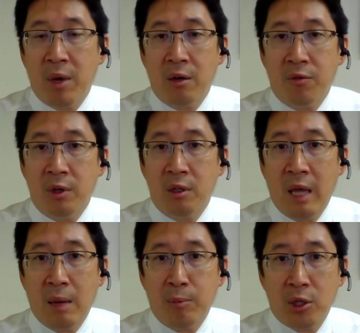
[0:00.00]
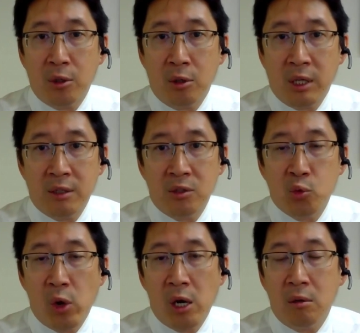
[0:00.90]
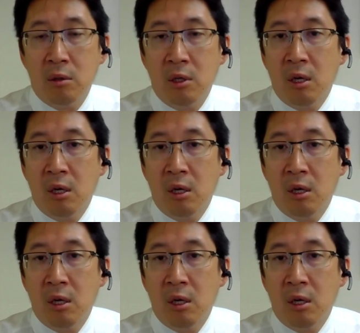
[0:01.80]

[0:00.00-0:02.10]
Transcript: benefit in that particular case as well.